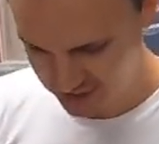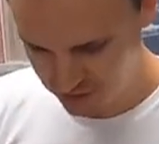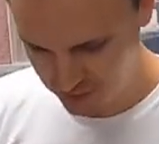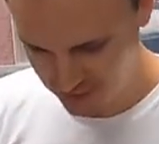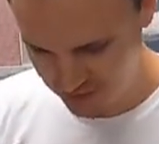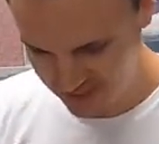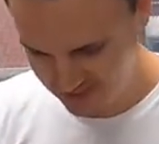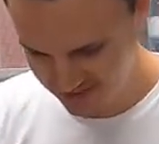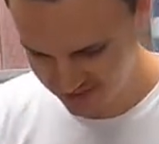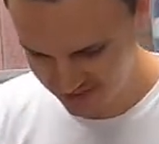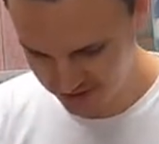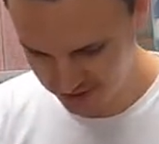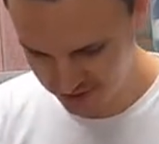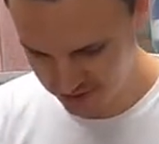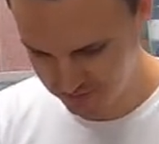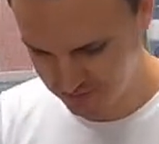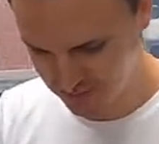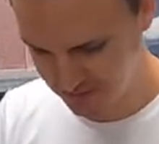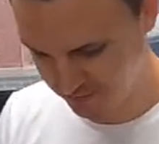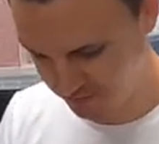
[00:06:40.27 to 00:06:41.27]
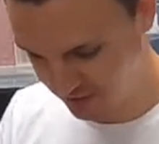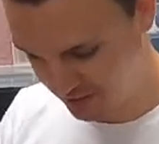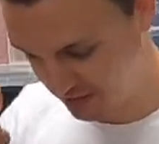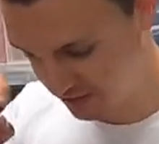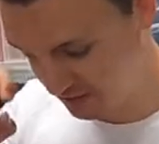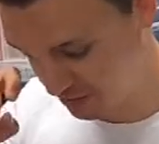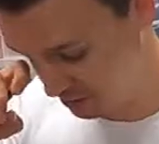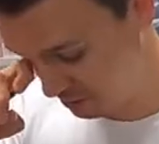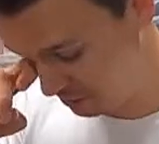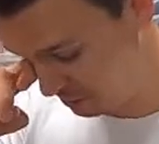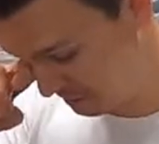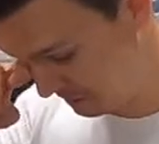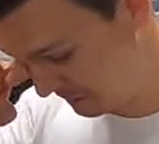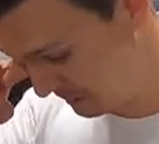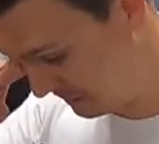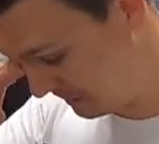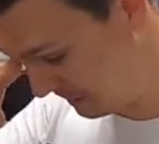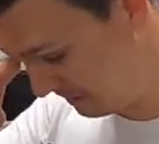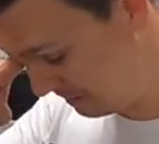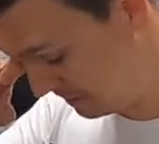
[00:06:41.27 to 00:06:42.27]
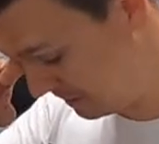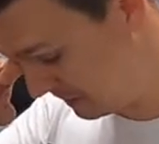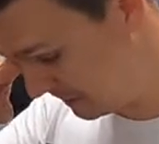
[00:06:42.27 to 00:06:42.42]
Twiggy Stoke, big fan George, been subbed